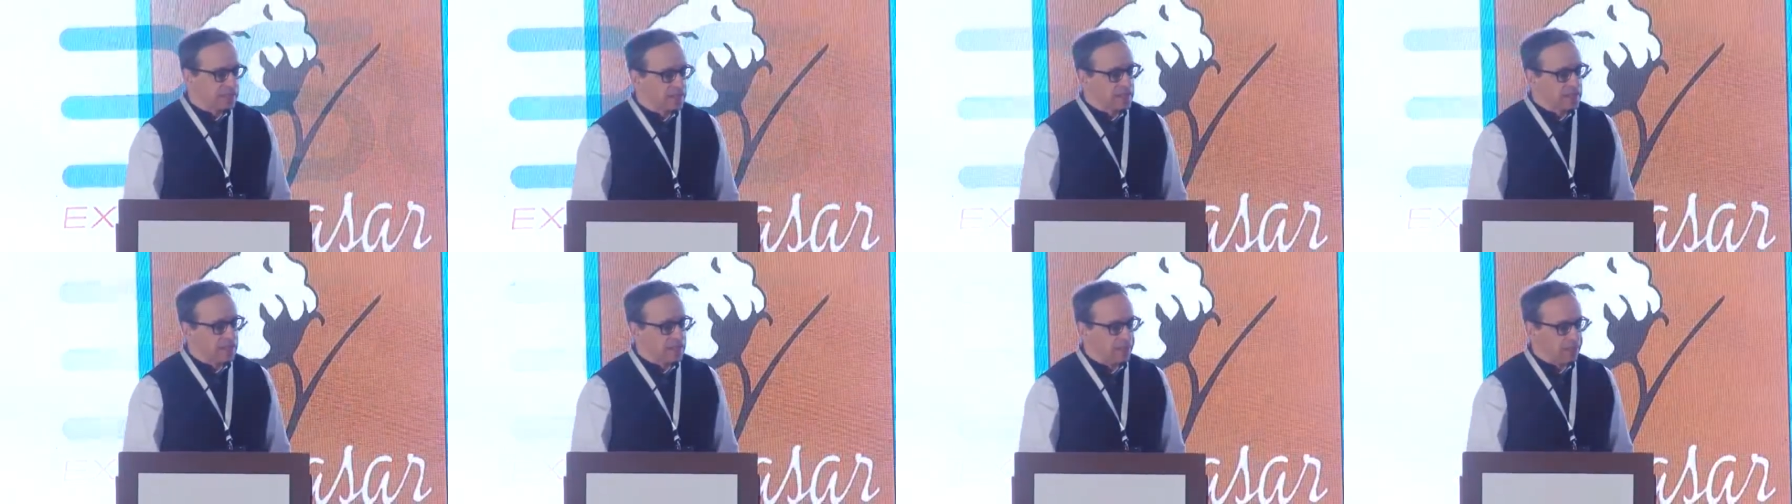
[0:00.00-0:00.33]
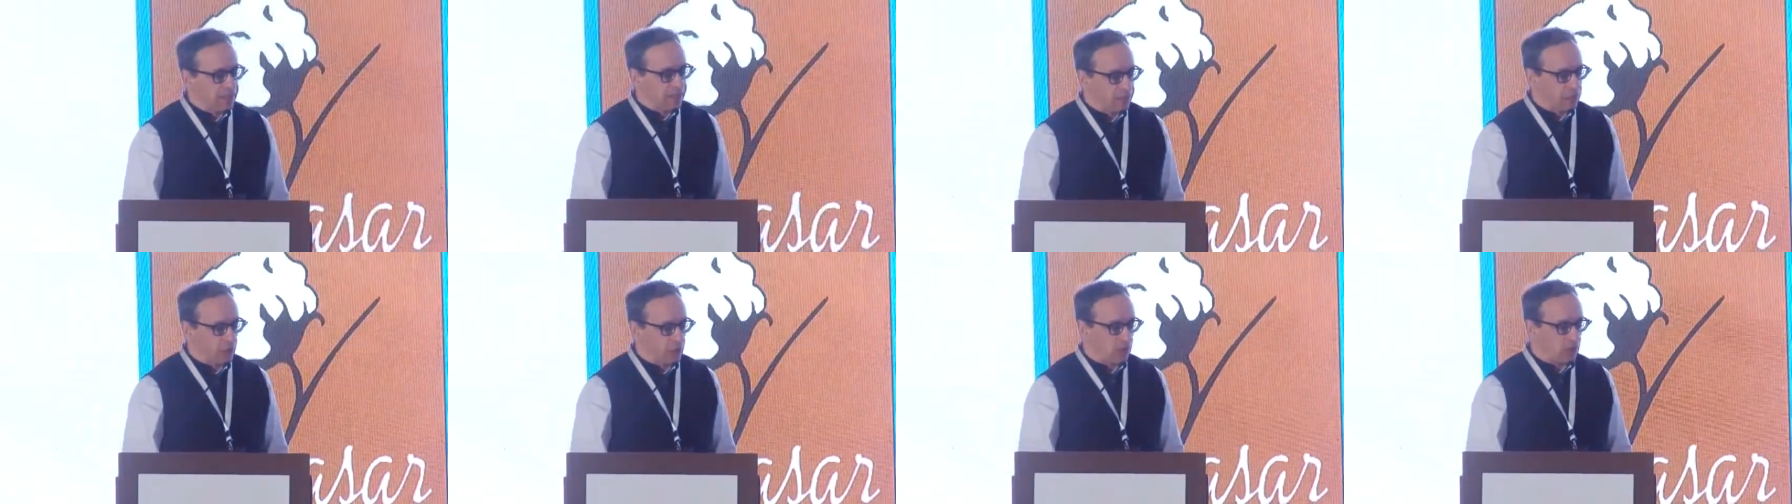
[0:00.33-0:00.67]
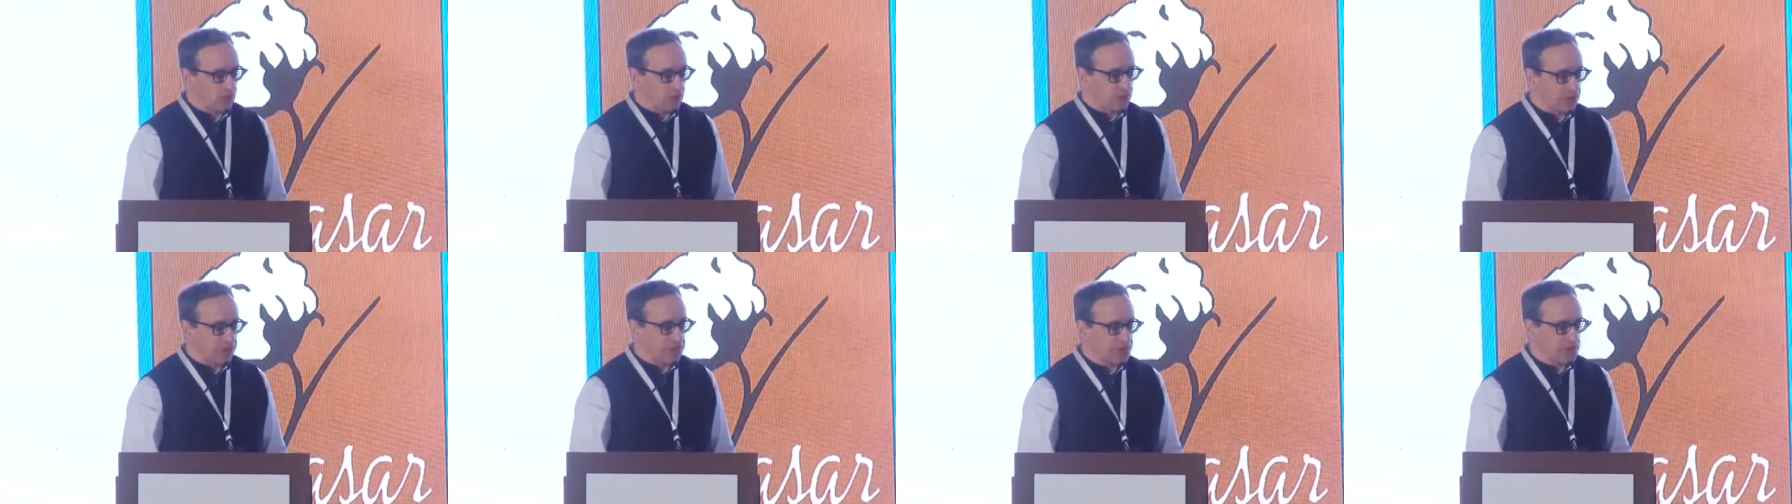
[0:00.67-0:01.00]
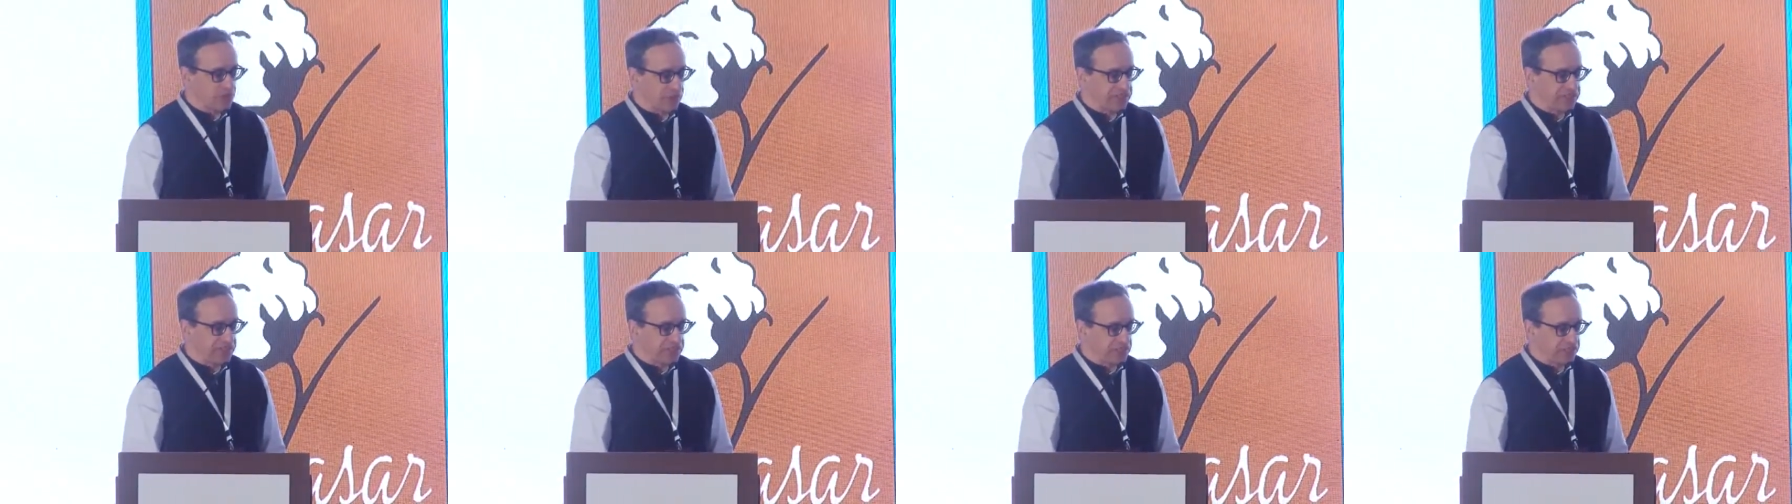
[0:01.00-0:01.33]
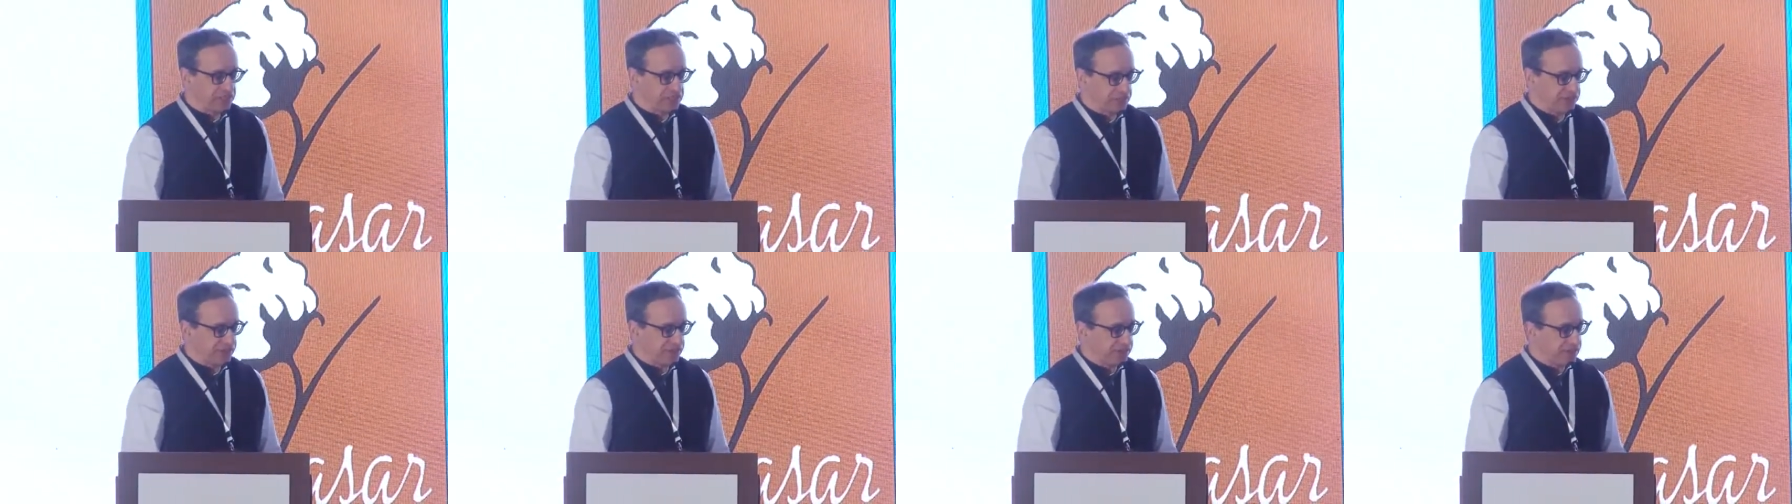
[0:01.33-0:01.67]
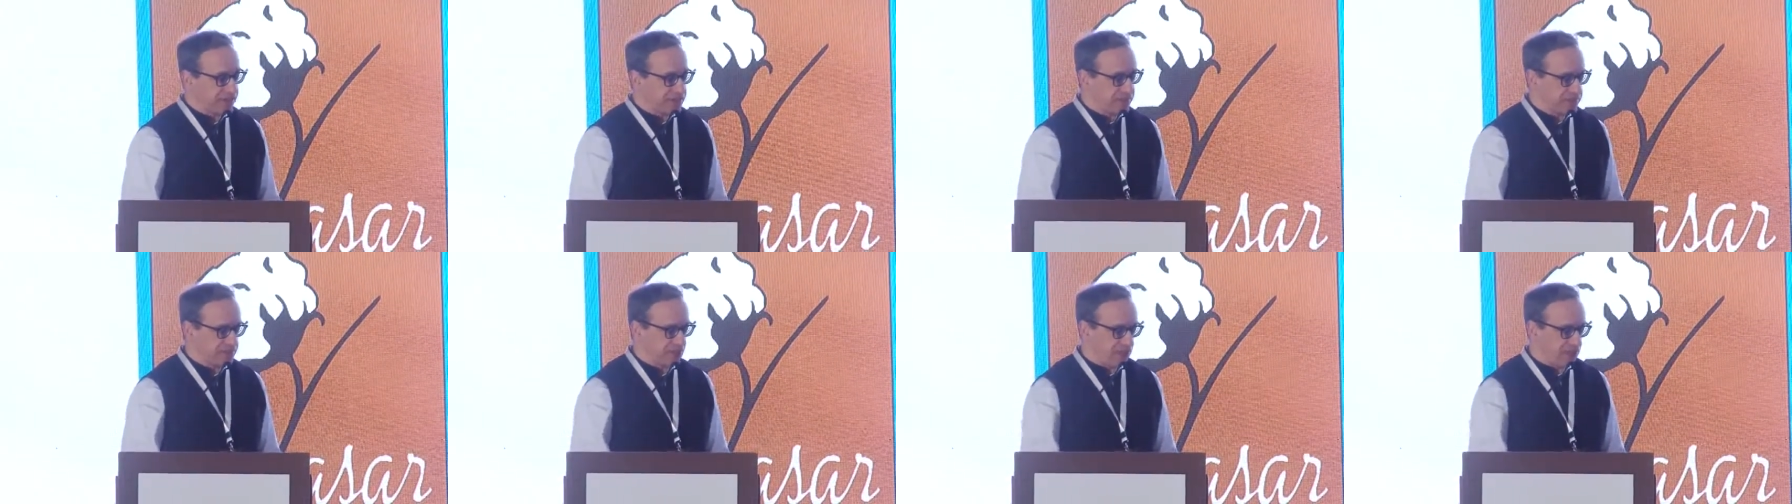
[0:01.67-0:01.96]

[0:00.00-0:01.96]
um, almost 20 years.